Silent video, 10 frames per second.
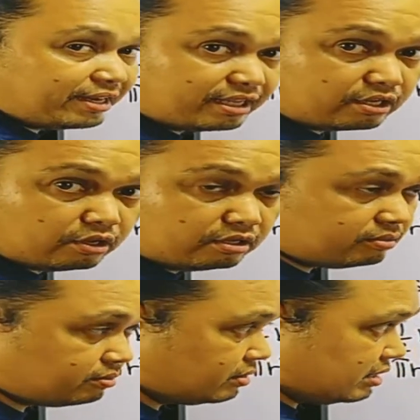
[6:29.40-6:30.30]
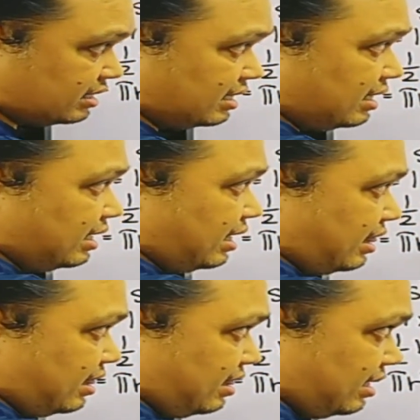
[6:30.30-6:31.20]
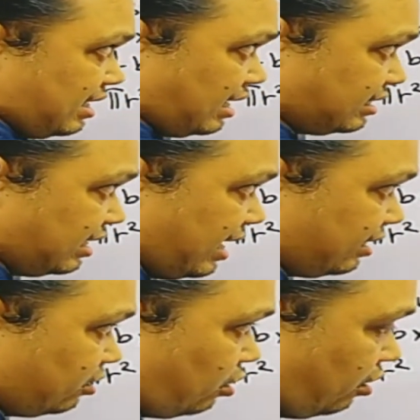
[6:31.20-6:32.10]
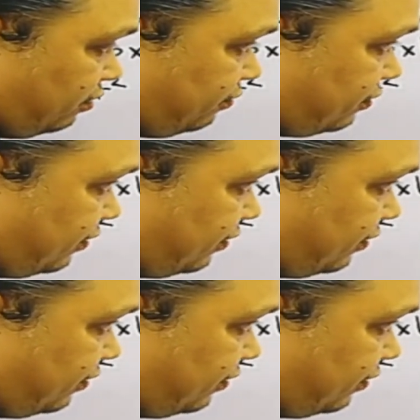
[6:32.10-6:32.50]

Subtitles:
rectangle that has a length of